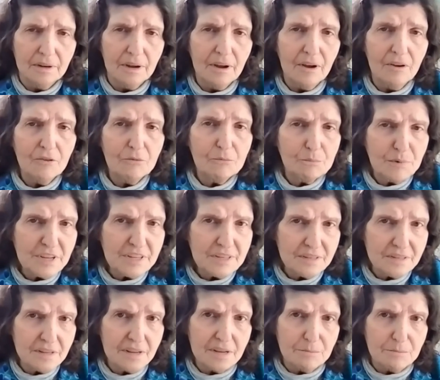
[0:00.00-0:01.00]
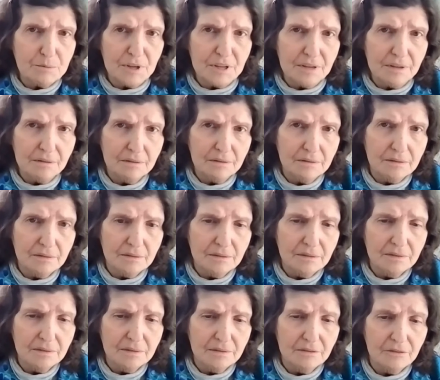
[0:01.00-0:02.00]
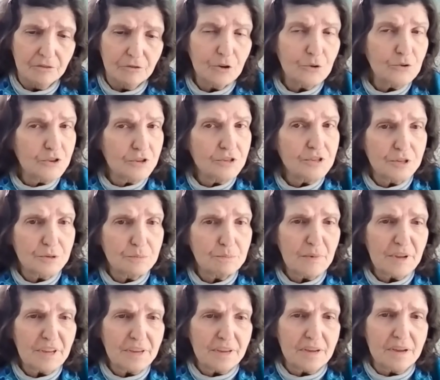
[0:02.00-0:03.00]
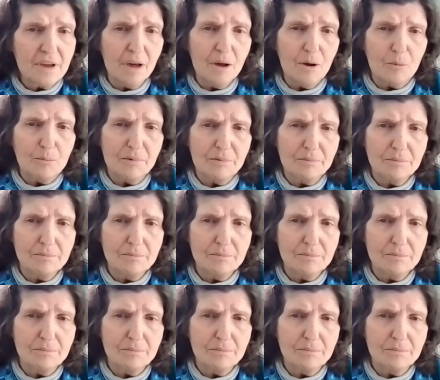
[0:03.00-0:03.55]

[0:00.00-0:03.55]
of peacekeeping versus speaking up.